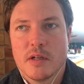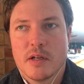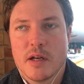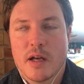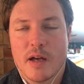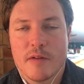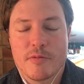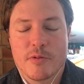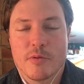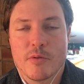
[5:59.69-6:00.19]

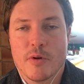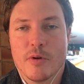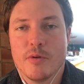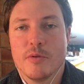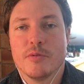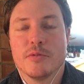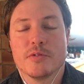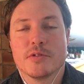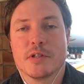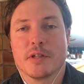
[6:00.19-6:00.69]
have their
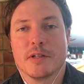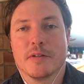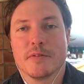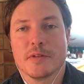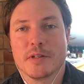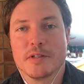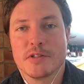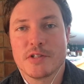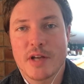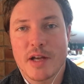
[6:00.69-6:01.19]
own
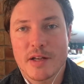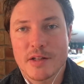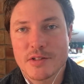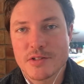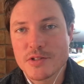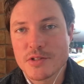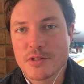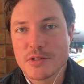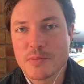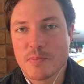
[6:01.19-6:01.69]
significant
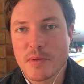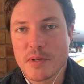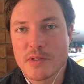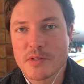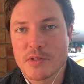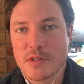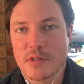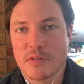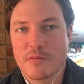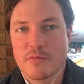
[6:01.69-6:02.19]
challenges
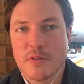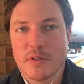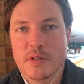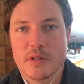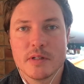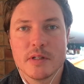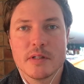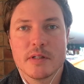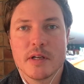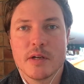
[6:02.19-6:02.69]
based on the
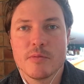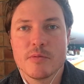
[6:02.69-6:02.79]
funding that they